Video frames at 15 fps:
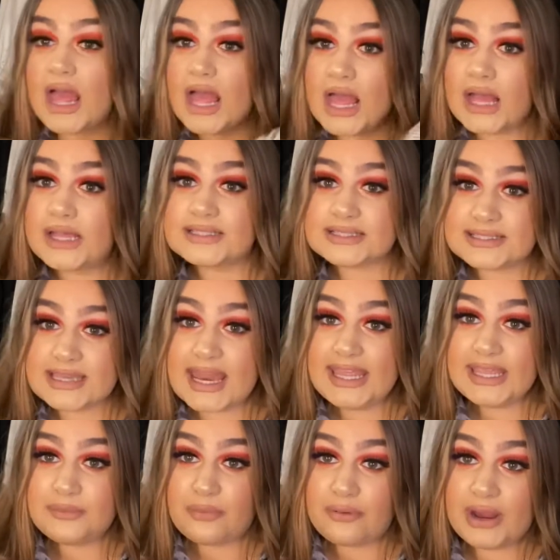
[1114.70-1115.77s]

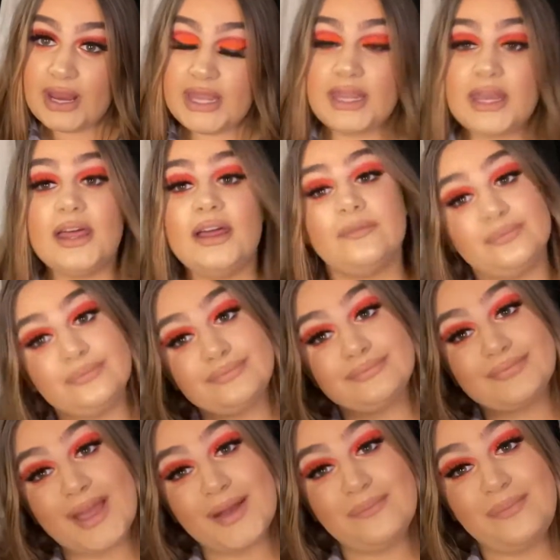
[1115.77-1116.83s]
Snake print.
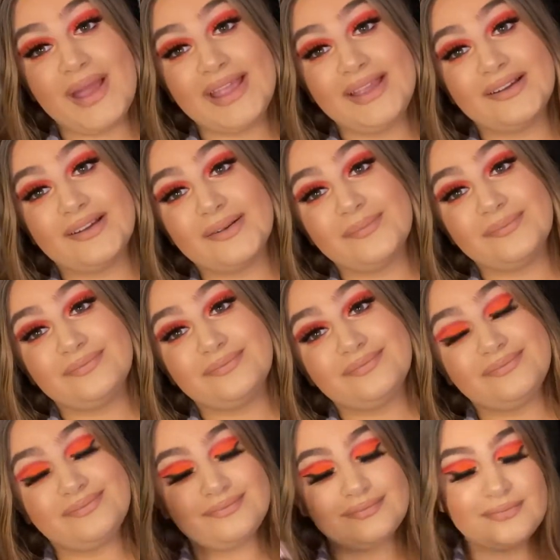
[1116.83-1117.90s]
And pink.
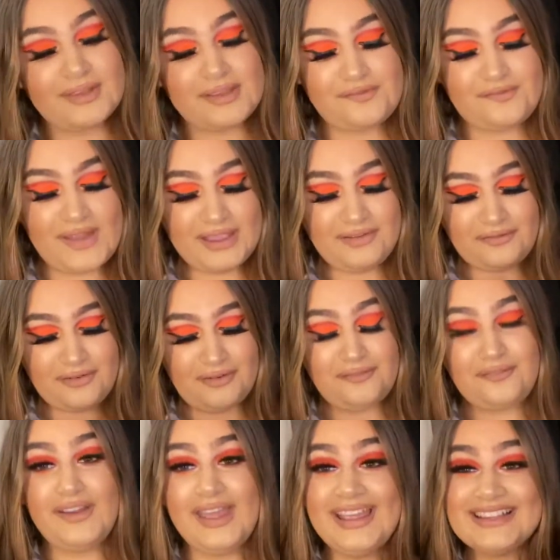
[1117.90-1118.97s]
Favourite
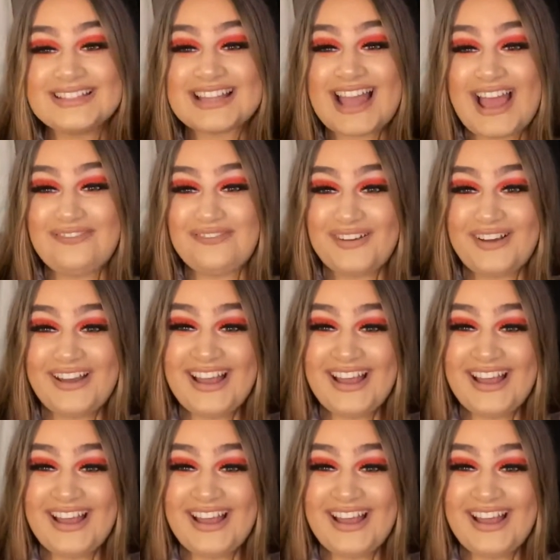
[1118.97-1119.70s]
things ever.